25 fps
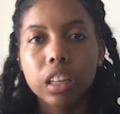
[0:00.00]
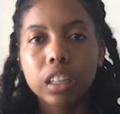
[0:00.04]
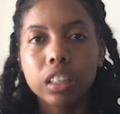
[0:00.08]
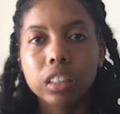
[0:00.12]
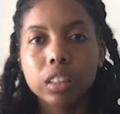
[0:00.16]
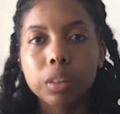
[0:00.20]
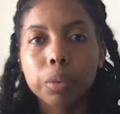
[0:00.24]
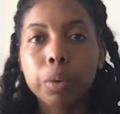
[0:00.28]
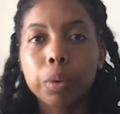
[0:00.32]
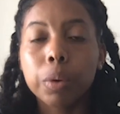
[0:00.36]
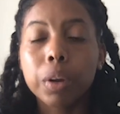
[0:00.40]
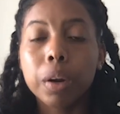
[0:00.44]

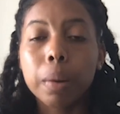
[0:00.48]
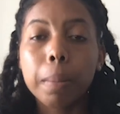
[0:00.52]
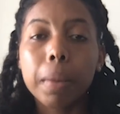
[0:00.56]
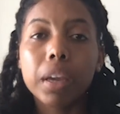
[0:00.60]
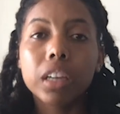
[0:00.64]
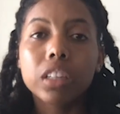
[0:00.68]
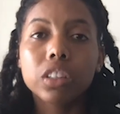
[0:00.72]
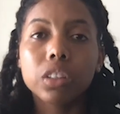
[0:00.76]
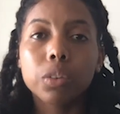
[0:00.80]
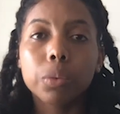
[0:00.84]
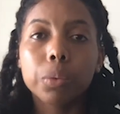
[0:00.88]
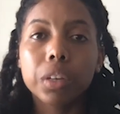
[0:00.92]
So we wanna
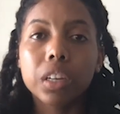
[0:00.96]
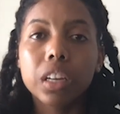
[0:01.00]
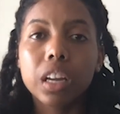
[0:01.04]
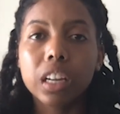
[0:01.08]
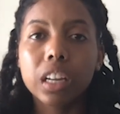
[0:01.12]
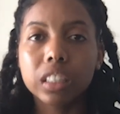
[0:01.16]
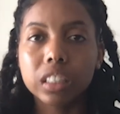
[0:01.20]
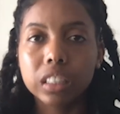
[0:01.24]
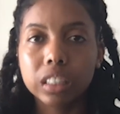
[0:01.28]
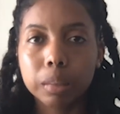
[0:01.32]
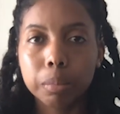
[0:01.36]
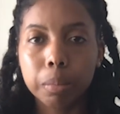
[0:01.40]
make sure we
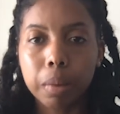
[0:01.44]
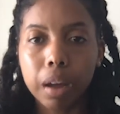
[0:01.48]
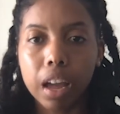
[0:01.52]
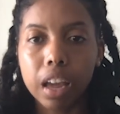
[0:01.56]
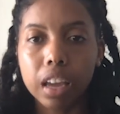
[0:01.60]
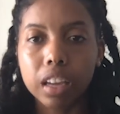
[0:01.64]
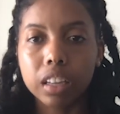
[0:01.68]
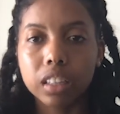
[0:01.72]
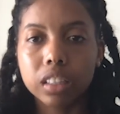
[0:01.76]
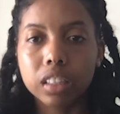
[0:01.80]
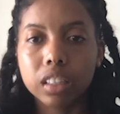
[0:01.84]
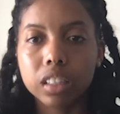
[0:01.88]

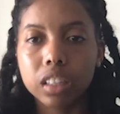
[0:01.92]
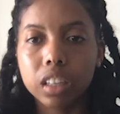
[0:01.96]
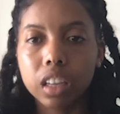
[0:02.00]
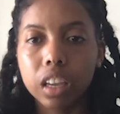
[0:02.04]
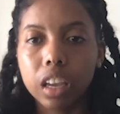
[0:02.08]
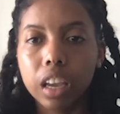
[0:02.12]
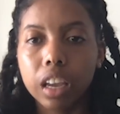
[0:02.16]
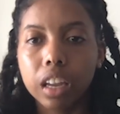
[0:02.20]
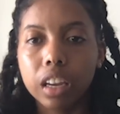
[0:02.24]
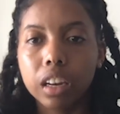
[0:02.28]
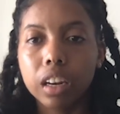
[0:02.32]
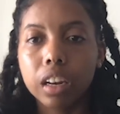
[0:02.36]
customize
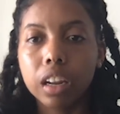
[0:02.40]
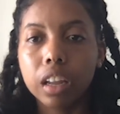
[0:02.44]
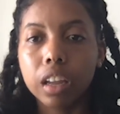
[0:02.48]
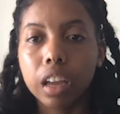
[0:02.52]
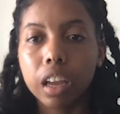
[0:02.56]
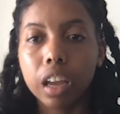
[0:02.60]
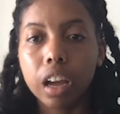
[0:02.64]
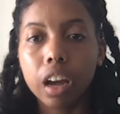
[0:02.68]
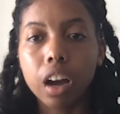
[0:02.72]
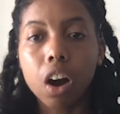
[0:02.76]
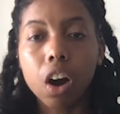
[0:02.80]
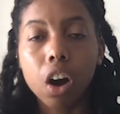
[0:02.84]
and
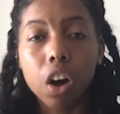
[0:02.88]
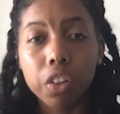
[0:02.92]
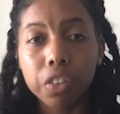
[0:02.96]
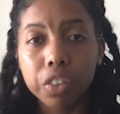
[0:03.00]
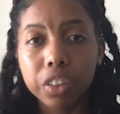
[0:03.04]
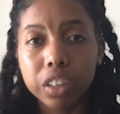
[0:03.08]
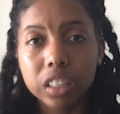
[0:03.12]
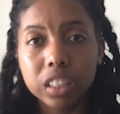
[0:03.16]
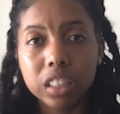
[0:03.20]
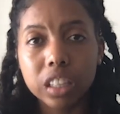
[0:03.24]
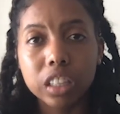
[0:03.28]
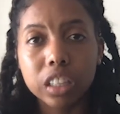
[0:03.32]
all
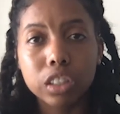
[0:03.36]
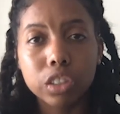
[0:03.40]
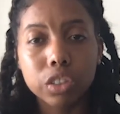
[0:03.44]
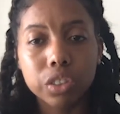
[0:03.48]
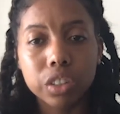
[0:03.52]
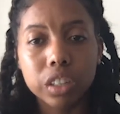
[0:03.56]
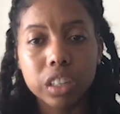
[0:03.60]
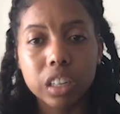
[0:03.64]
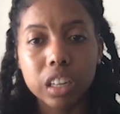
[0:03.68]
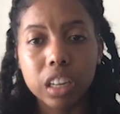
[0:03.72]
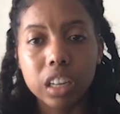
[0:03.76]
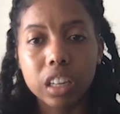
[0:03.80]
these
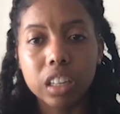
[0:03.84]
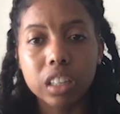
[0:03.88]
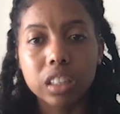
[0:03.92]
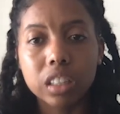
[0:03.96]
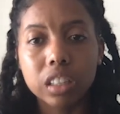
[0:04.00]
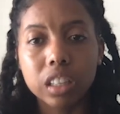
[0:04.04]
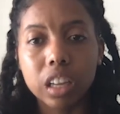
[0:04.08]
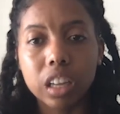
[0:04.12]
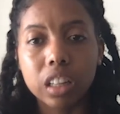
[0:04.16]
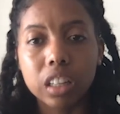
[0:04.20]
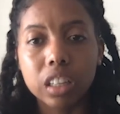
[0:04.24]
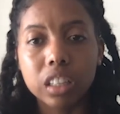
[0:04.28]
sensory needs
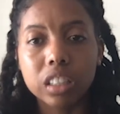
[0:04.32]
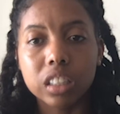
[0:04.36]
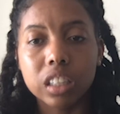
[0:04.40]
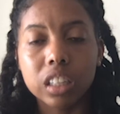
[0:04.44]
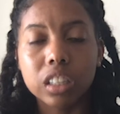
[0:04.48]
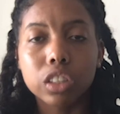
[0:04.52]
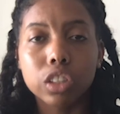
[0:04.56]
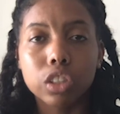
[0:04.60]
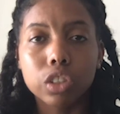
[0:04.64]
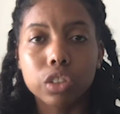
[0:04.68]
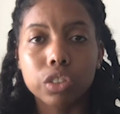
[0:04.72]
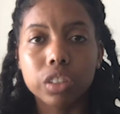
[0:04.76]
and these
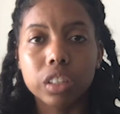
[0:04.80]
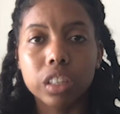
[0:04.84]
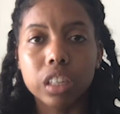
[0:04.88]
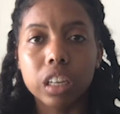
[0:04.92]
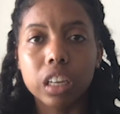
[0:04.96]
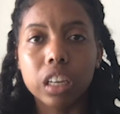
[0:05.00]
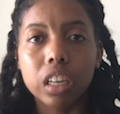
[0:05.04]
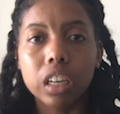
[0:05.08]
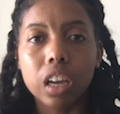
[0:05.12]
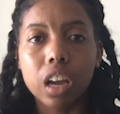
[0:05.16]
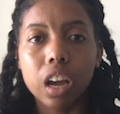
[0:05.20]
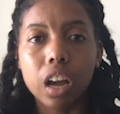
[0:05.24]

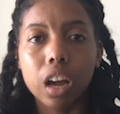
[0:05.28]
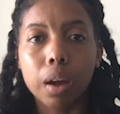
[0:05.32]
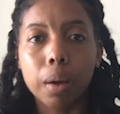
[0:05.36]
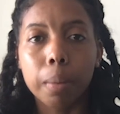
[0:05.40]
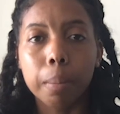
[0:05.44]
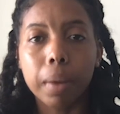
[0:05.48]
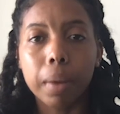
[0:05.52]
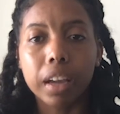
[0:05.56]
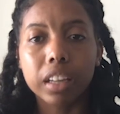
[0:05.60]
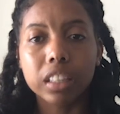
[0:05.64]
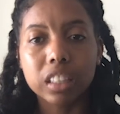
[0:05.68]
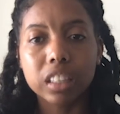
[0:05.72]
sensory
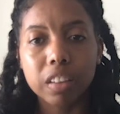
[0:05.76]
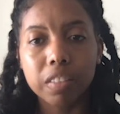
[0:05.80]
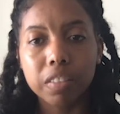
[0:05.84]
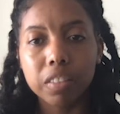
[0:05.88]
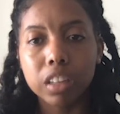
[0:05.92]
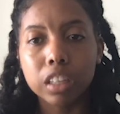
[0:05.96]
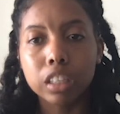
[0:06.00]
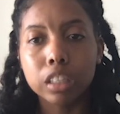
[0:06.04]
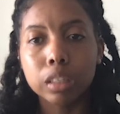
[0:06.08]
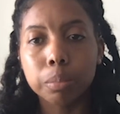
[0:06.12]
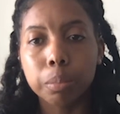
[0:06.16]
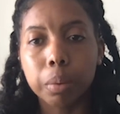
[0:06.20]

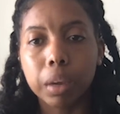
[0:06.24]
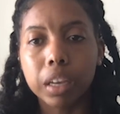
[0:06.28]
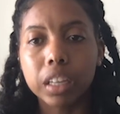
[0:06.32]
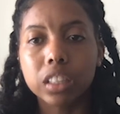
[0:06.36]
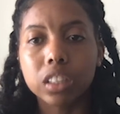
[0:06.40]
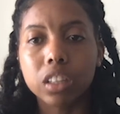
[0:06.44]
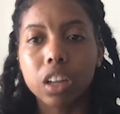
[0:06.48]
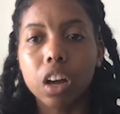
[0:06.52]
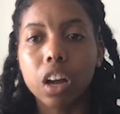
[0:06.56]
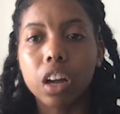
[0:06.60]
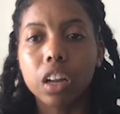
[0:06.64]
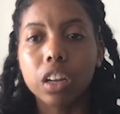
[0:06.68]
activities
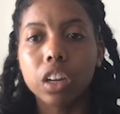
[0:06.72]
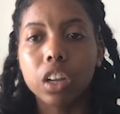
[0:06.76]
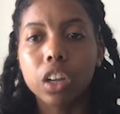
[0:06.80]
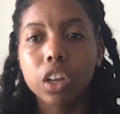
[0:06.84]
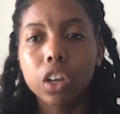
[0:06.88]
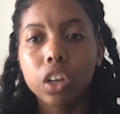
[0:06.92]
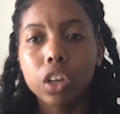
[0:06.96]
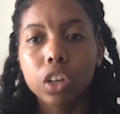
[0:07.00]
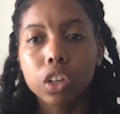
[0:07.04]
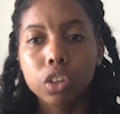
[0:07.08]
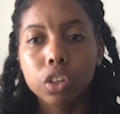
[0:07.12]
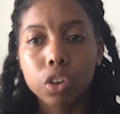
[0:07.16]
based on
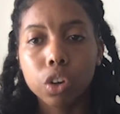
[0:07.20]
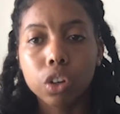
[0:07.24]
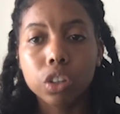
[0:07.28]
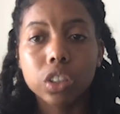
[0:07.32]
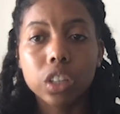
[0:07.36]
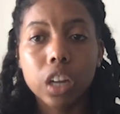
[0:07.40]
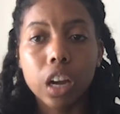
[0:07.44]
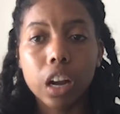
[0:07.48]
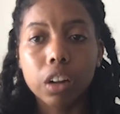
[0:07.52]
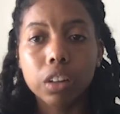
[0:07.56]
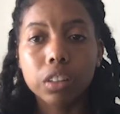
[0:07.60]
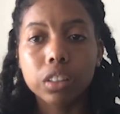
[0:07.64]
your
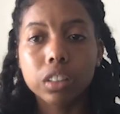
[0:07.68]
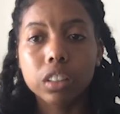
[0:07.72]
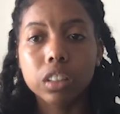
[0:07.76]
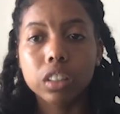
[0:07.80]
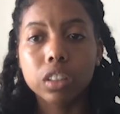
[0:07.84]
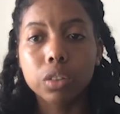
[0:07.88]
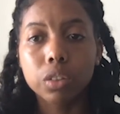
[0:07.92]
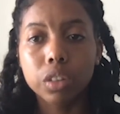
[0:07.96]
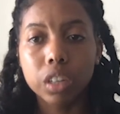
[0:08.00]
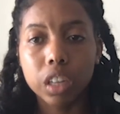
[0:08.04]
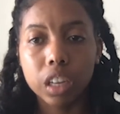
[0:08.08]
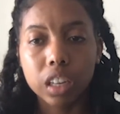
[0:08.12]
child's
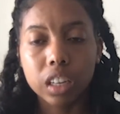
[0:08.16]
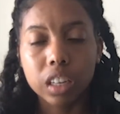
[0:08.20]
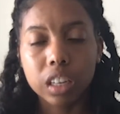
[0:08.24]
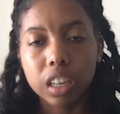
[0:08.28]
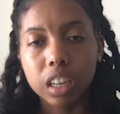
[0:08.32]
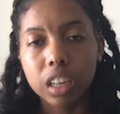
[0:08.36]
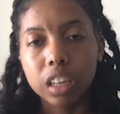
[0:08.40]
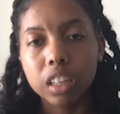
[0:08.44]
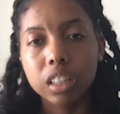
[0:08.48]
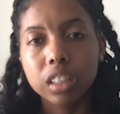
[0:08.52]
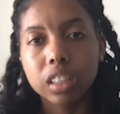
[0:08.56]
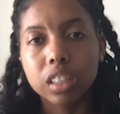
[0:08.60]
unique
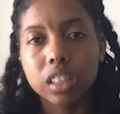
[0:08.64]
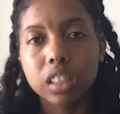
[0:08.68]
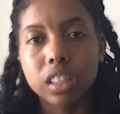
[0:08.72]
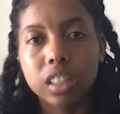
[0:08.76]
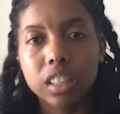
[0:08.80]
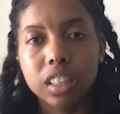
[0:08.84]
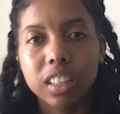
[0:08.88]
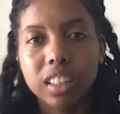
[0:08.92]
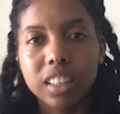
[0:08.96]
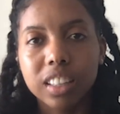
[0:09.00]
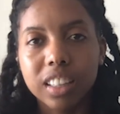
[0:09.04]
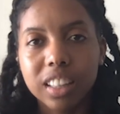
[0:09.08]
needs.
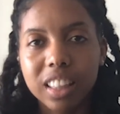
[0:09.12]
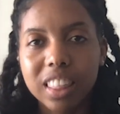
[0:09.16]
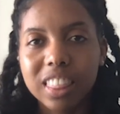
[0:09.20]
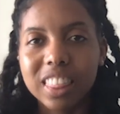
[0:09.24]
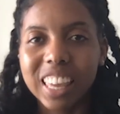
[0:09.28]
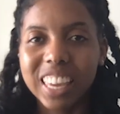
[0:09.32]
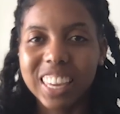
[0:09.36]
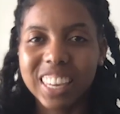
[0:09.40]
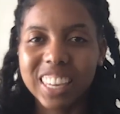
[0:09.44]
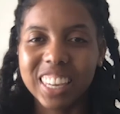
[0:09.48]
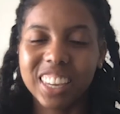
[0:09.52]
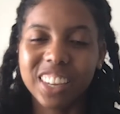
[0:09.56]

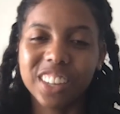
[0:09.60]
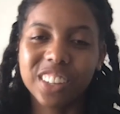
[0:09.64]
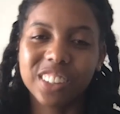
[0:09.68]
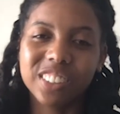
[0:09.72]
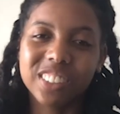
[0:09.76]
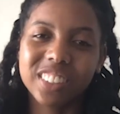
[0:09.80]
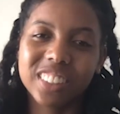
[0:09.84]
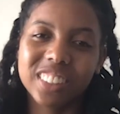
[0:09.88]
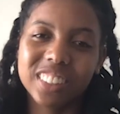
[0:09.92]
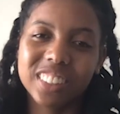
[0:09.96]
Thank you.